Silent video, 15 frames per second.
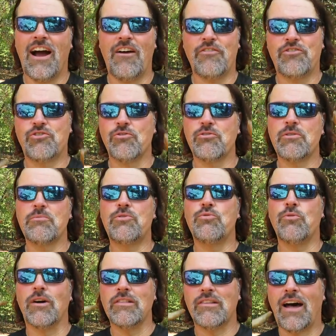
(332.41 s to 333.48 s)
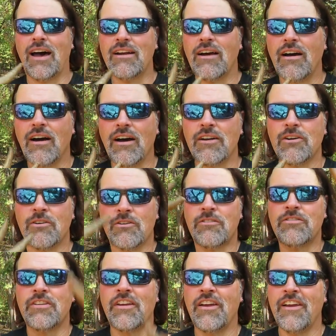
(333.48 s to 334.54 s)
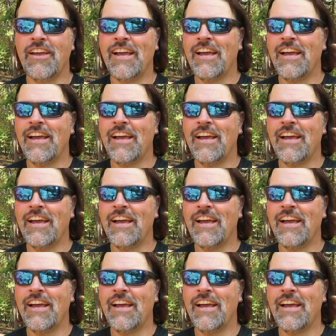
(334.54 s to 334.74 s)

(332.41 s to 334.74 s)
I've shown them to a lot of hunters.